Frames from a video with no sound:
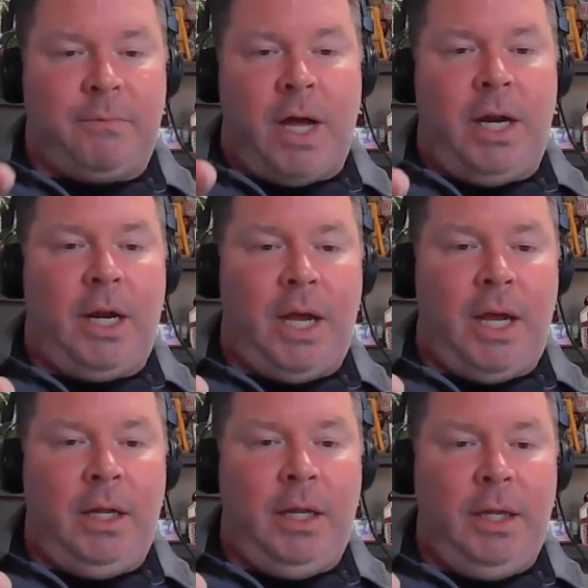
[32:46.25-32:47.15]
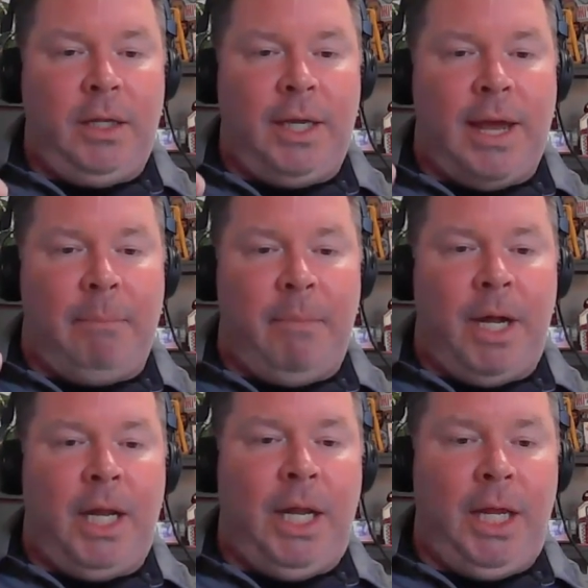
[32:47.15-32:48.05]
Friday night. They got
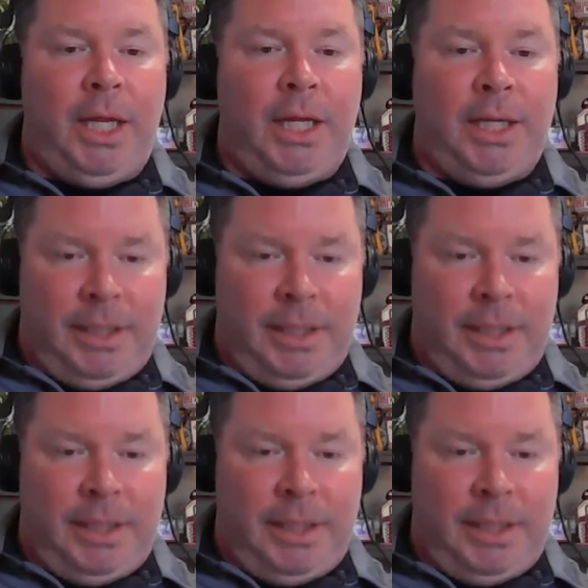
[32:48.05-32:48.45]
money.